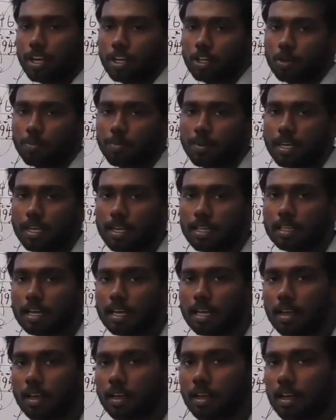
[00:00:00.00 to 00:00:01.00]
to be
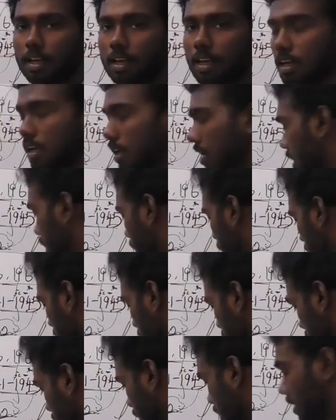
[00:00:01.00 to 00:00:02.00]
the
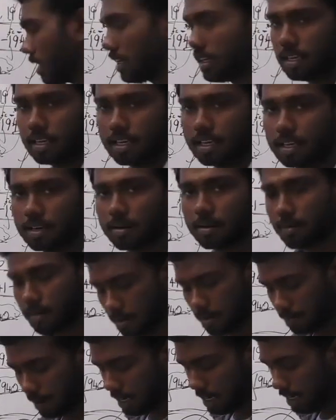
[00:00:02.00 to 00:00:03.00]
thing here,
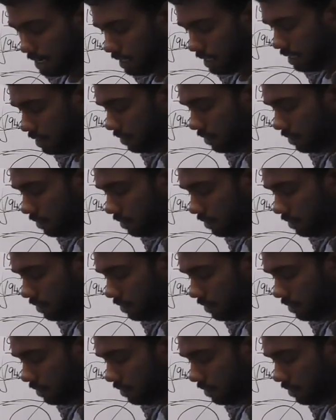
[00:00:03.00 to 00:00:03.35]
but we